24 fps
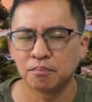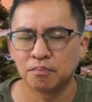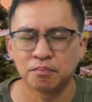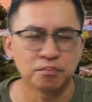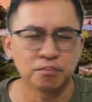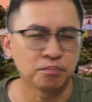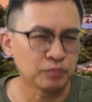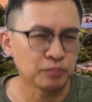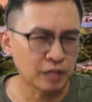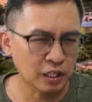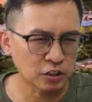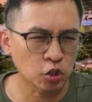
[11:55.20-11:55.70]

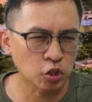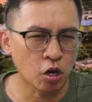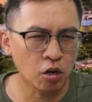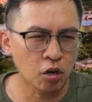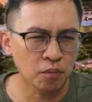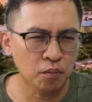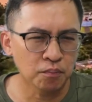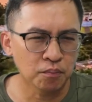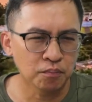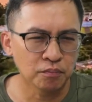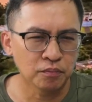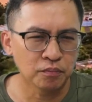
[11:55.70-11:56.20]
That's
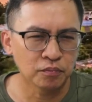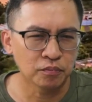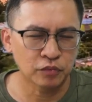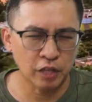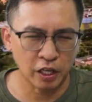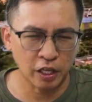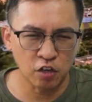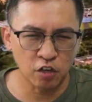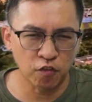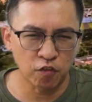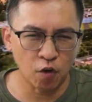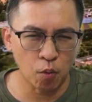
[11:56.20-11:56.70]
all. Thank
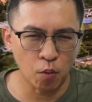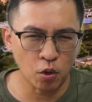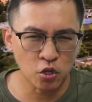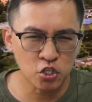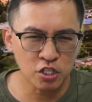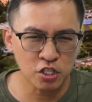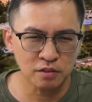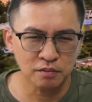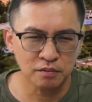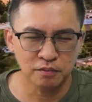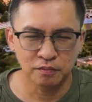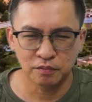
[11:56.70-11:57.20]
you for
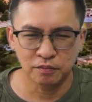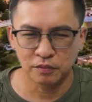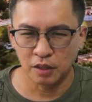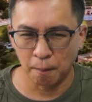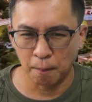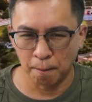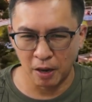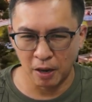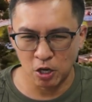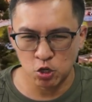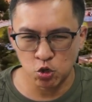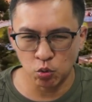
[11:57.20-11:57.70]
watching.
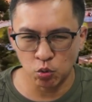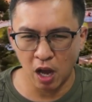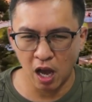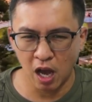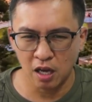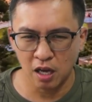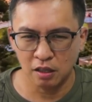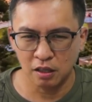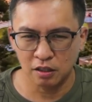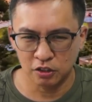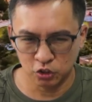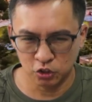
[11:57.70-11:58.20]
Majulah,
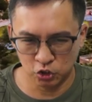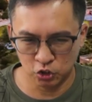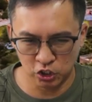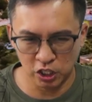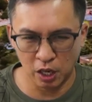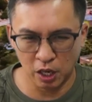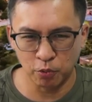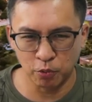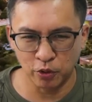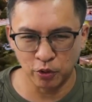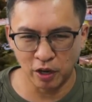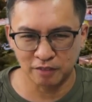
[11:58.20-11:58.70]

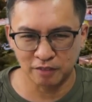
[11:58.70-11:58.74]
Singapura.